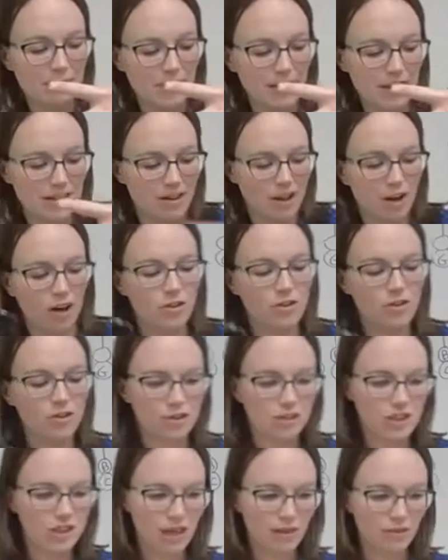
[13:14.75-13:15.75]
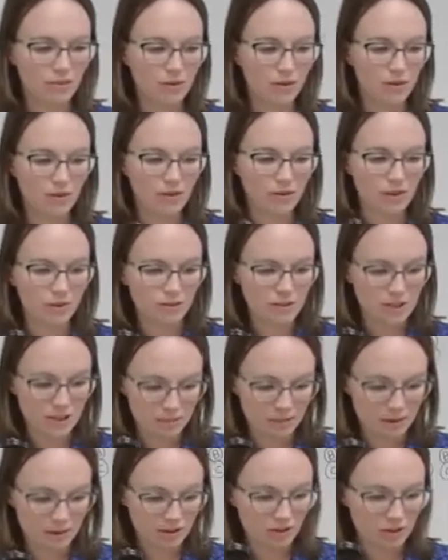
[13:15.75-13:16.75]
It's under several of the notes,
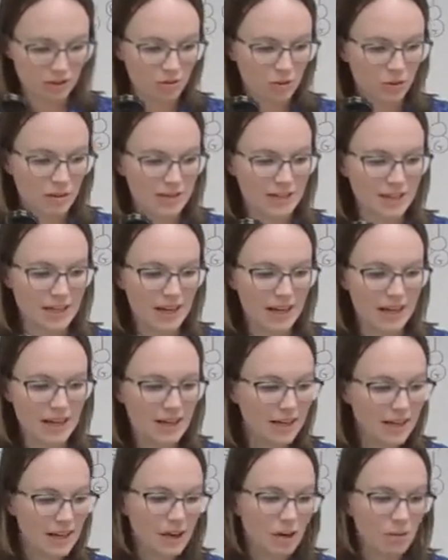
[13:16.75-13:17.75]
especially towards the end.